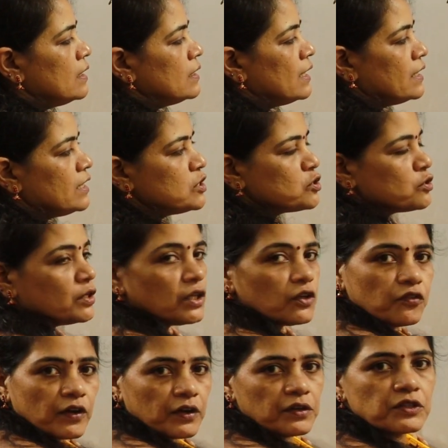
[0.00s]
that is
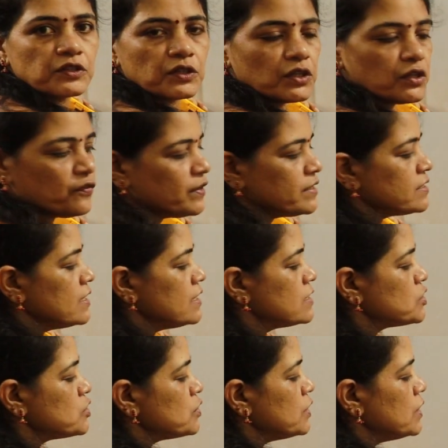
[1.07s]
25 into 25,
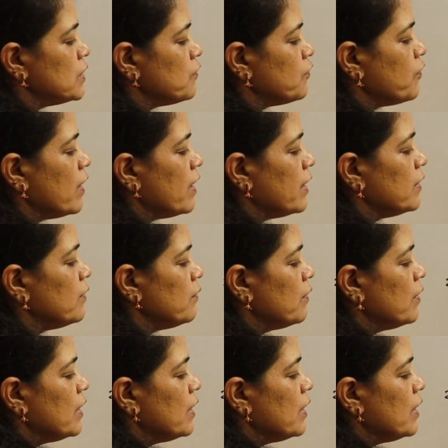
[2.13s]
625